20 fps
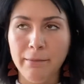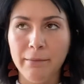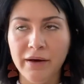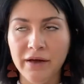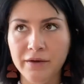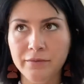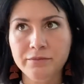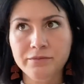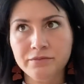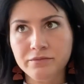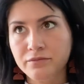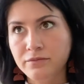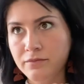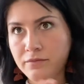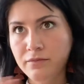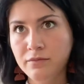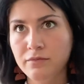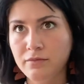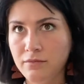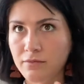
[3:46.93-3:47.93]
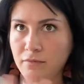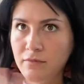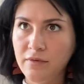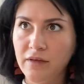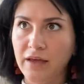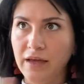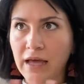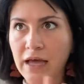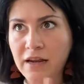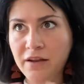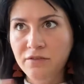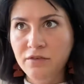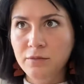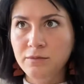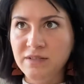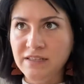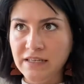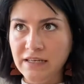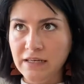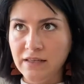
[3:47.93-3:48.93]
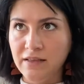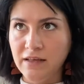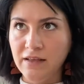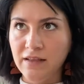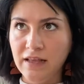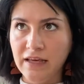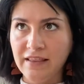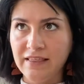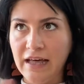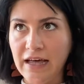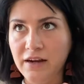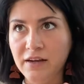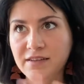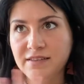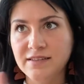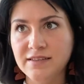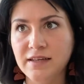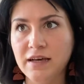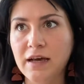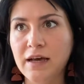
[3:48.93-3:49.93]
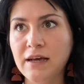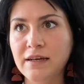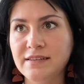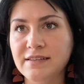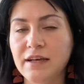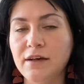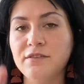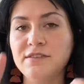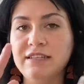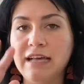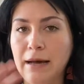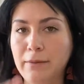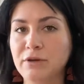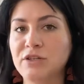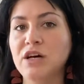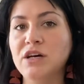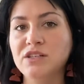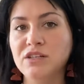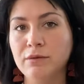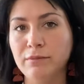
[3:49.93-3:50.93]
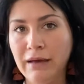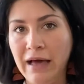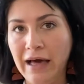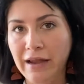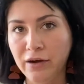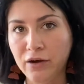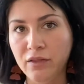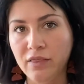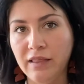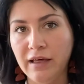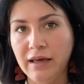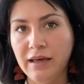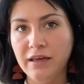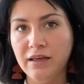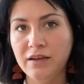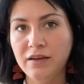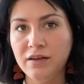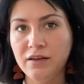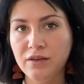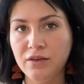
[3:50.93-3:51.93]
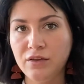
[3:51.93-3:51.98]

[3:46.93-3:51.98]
But I kind of am seeing that like that is a self-sabotaging pattern that